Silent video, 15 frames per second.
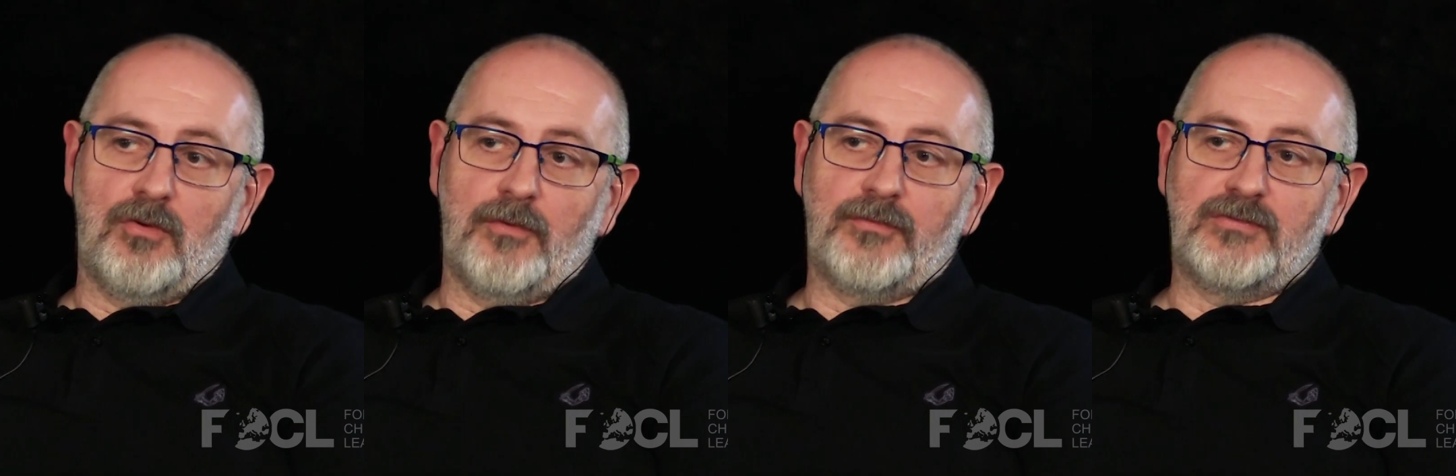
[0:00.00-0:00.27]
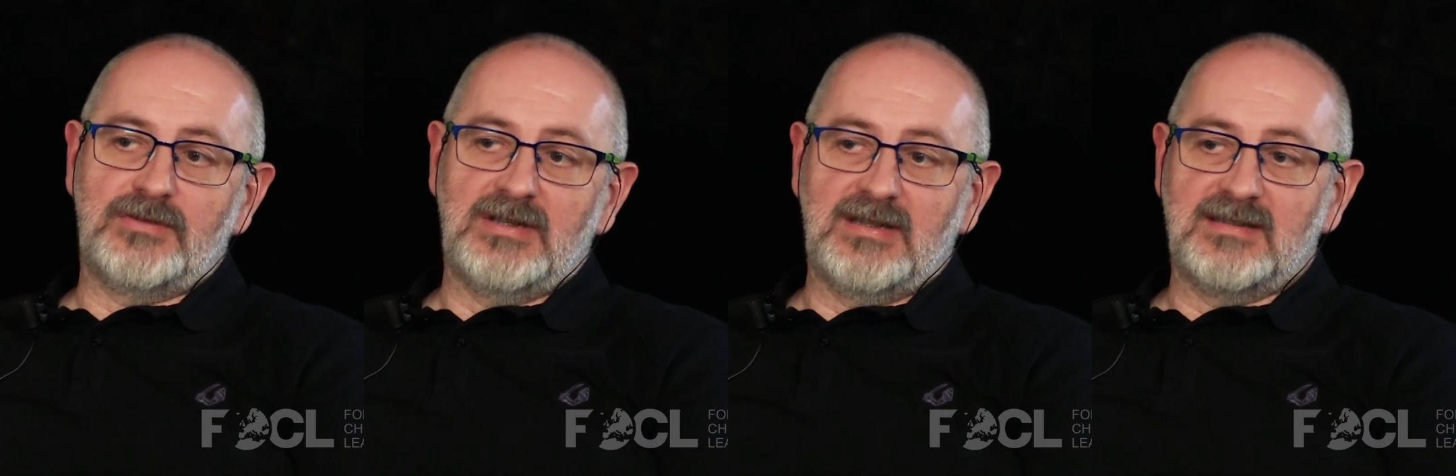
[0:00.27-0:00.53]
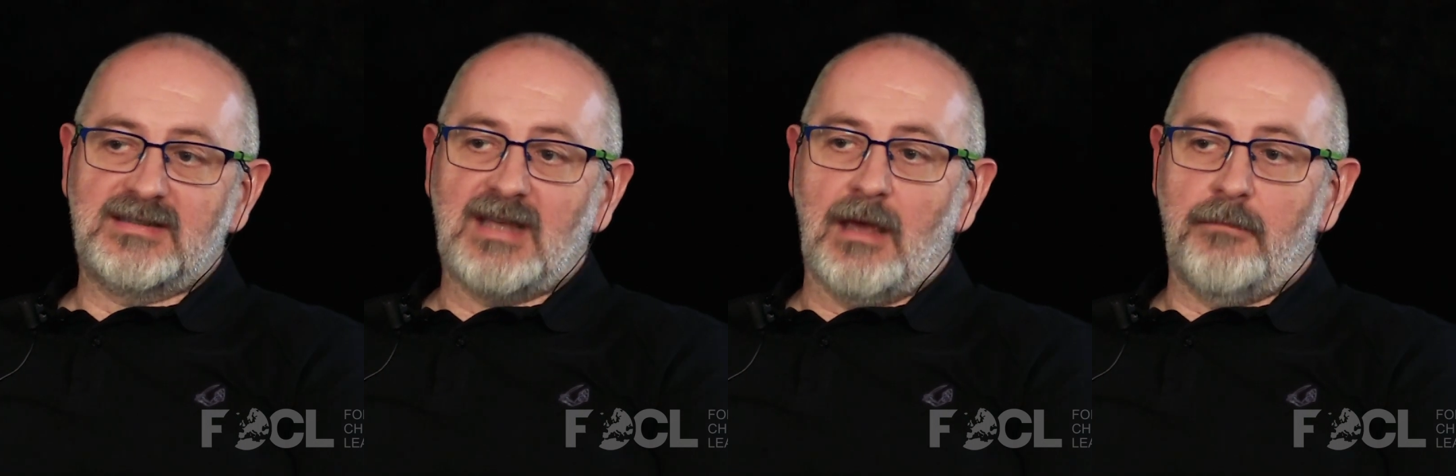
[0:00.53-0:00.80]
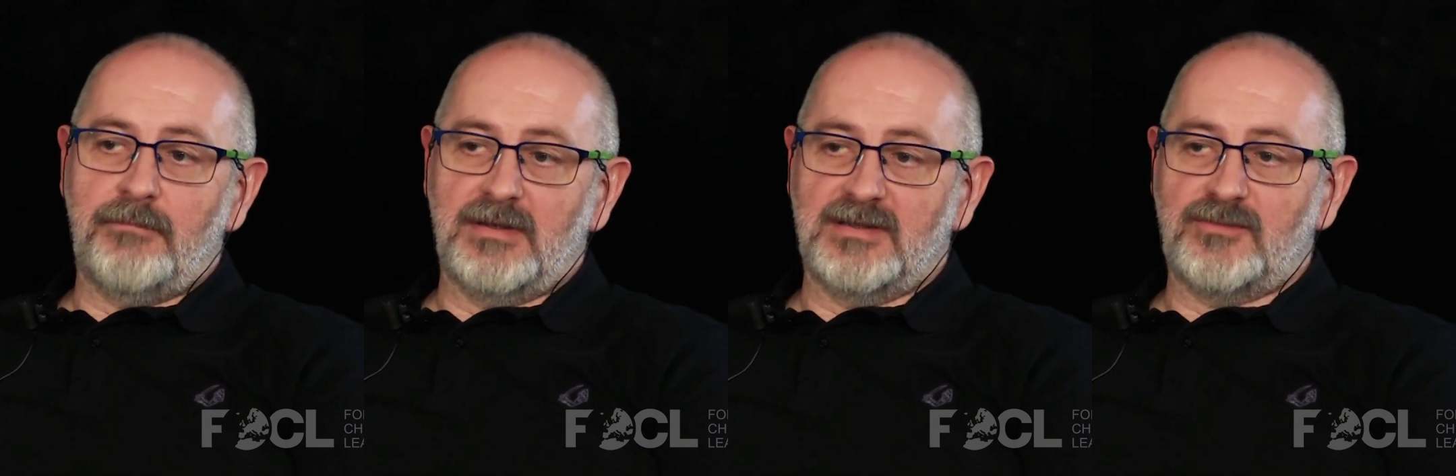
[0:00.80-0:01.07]
of these
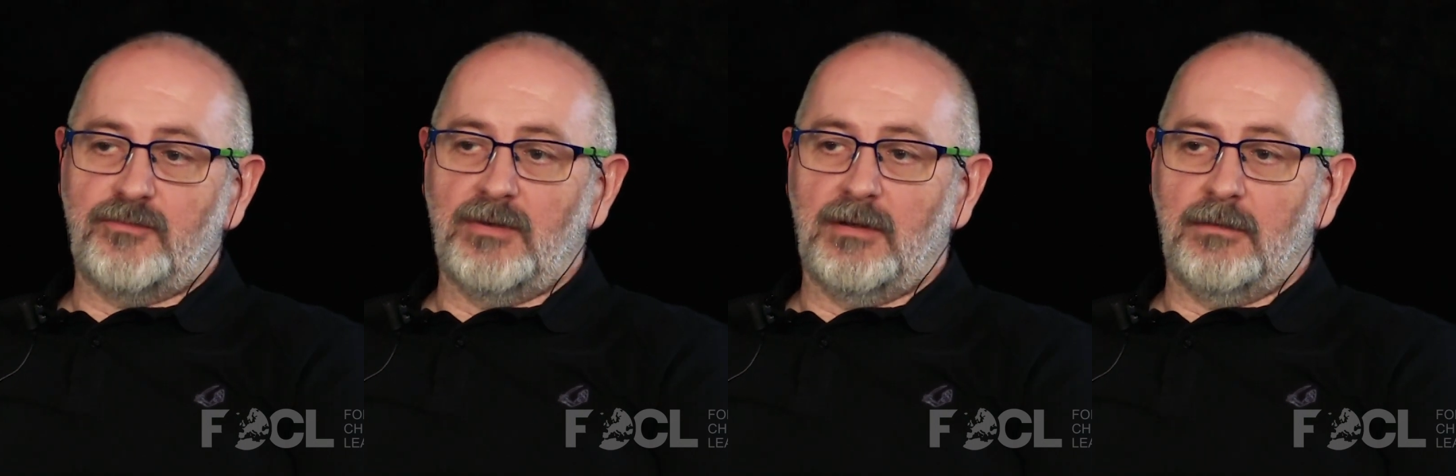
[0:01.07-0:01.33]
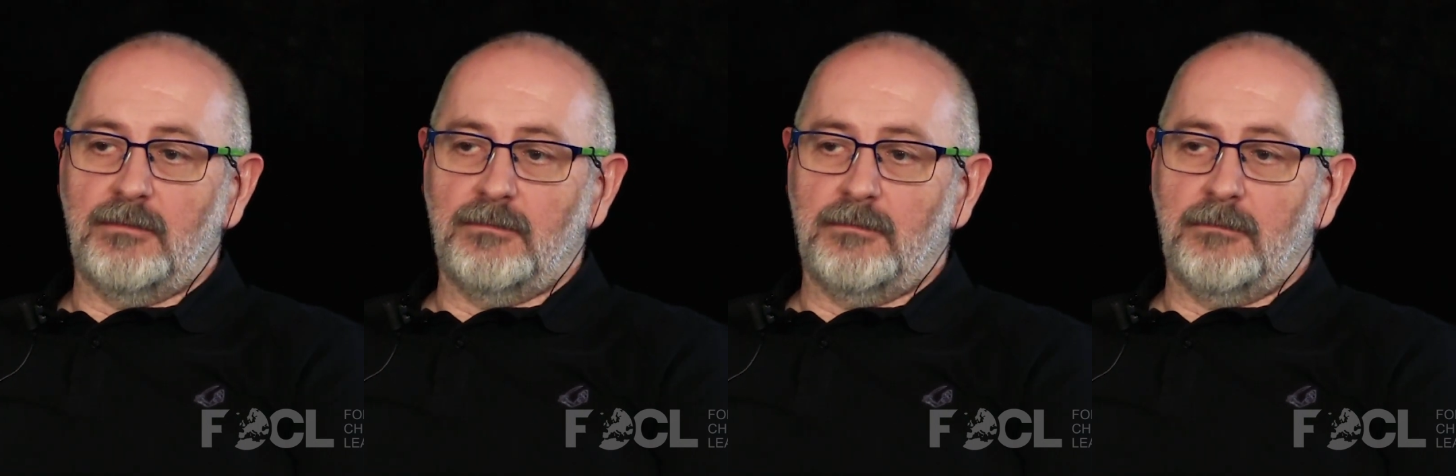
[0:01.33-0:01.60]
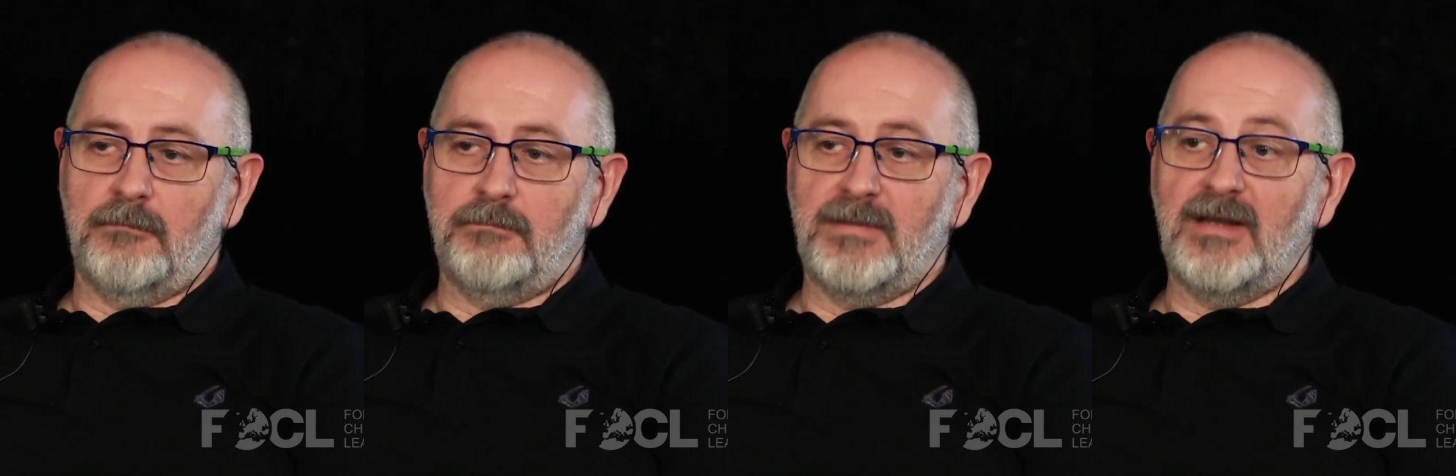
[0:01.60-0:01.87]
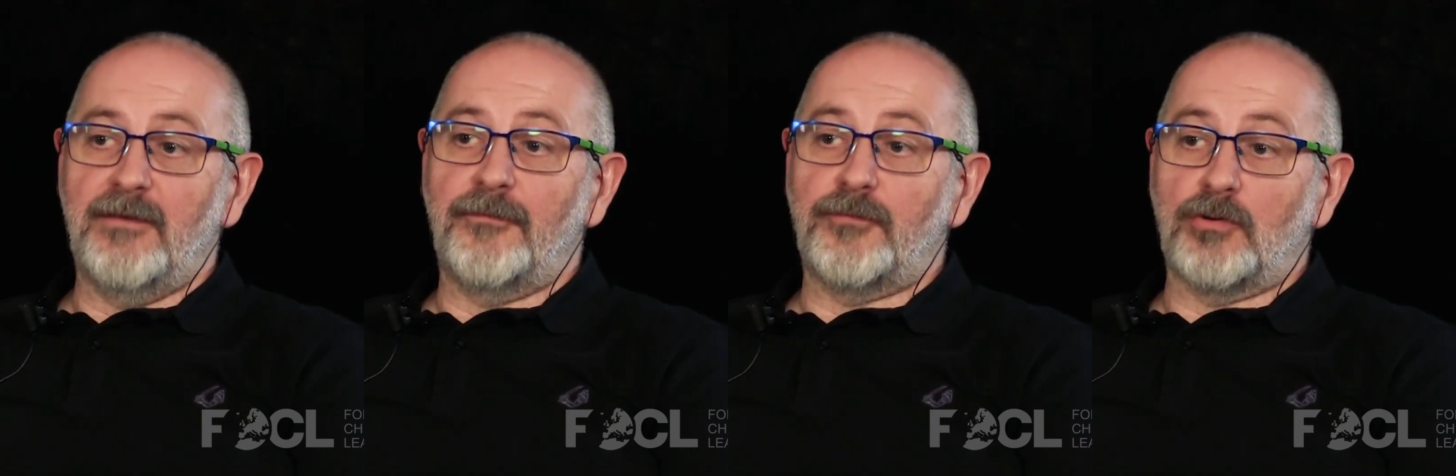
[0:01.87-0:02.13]
campers will
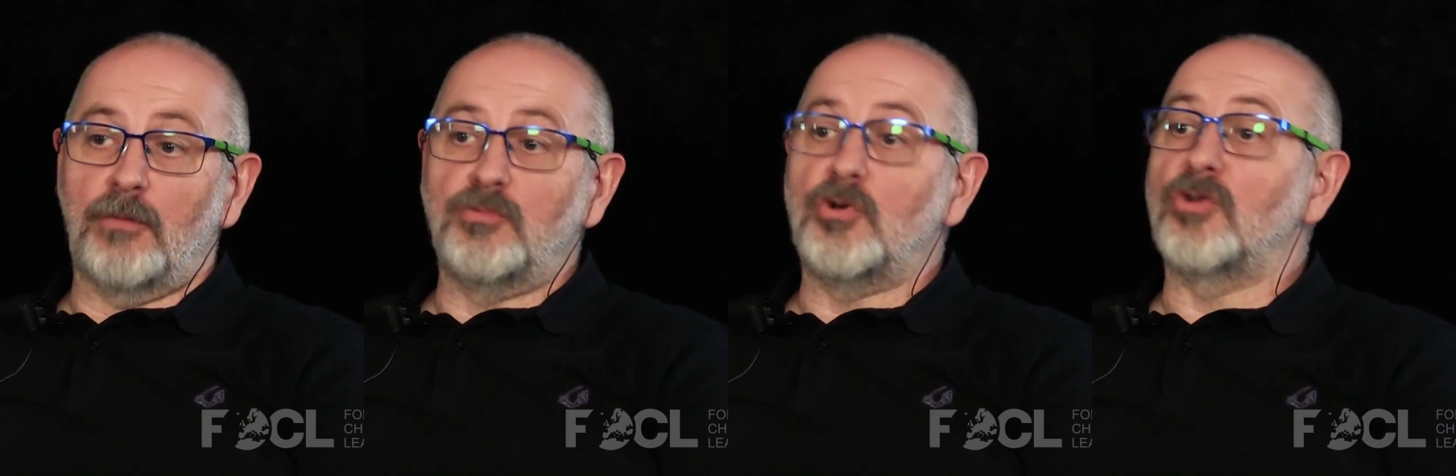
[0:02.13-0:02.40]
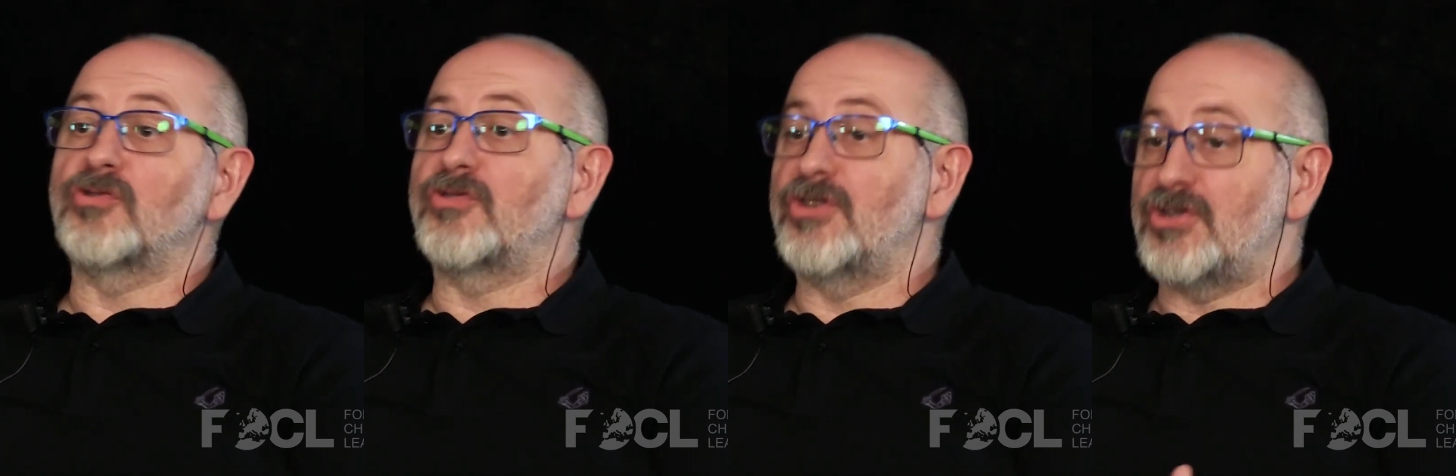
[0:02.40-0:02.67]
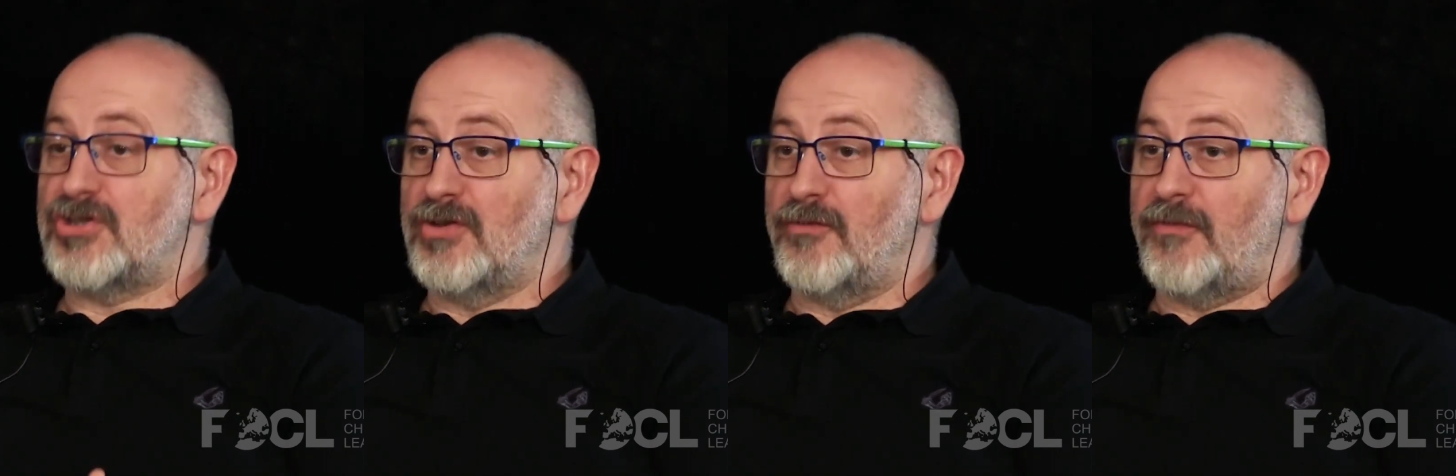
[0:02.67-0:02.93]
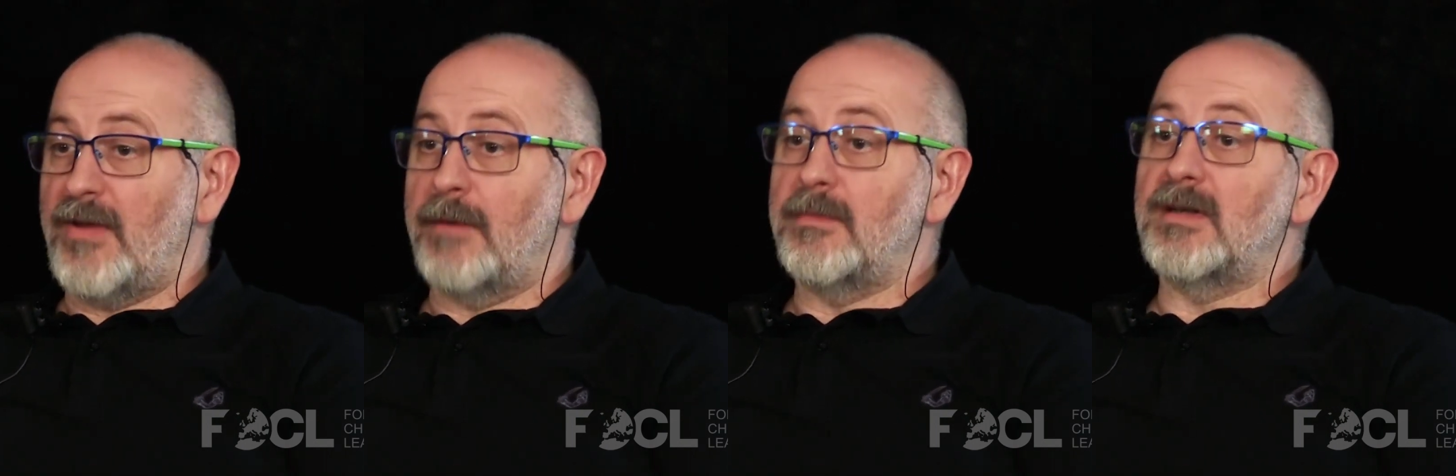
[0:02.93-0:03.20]
be from non-Christian
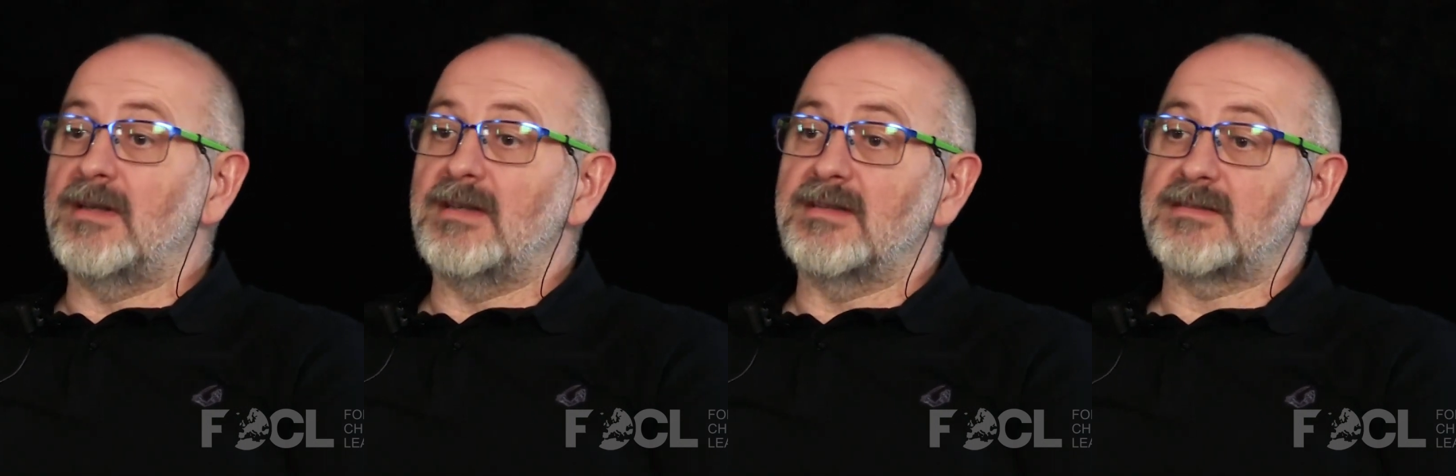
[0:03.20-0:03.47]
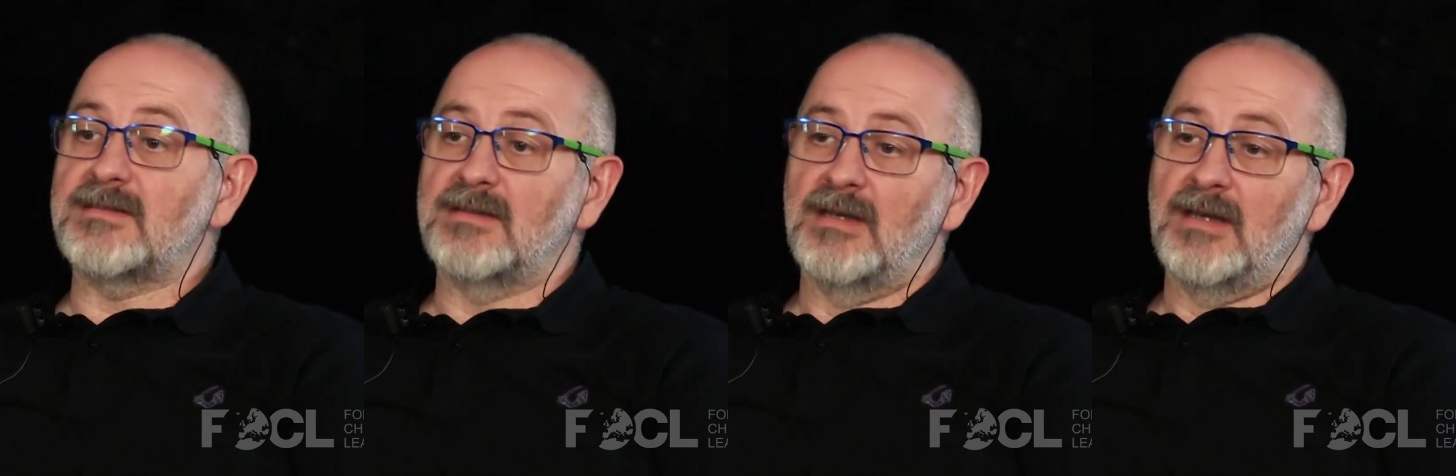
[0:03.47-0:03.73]
families